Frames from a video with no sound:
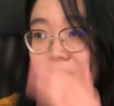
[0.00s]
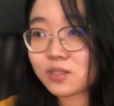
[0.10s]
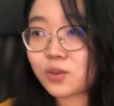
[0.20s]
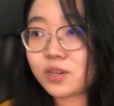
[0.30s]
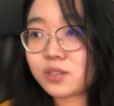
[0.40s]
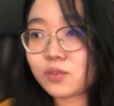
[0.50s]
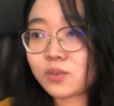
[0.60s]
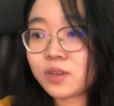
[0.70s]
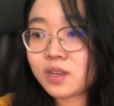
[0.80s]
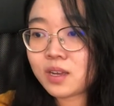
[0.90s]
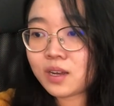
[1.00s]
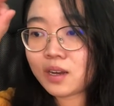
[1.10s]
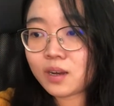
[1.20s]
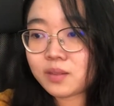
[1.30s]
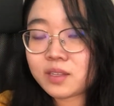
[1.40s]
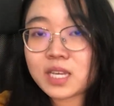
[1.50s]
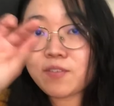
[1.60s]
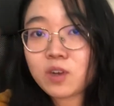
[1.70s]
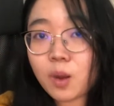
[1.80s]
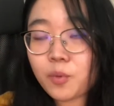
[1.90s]
So you need to the
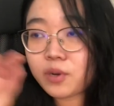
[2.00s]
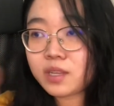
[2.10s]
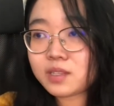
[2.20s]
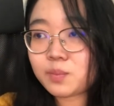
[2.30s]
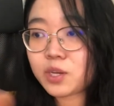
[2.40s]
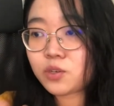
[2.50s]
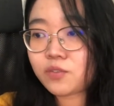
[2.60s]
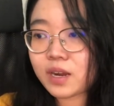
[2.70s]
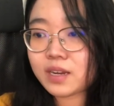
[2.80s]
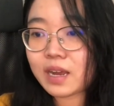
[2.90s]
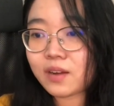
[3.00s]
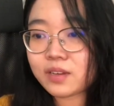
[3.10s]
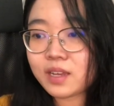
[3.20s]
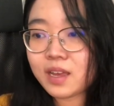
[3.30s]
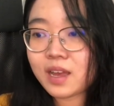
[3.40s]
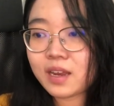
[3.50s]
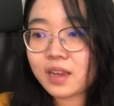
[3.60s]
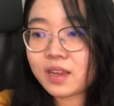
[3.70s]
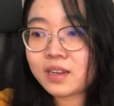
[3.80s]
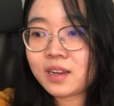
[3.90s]
seven components, make sure you write it down, and
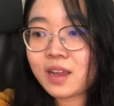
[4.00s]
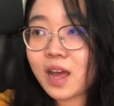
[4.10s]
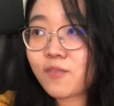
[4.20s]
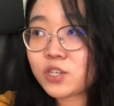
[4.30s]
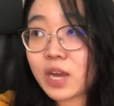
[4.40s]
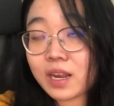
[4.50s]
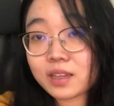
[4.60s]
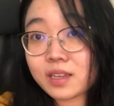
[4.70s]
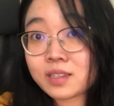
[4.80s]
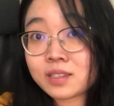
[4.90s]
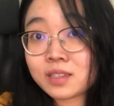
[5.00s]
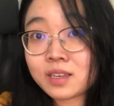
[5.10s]
then have a checklist.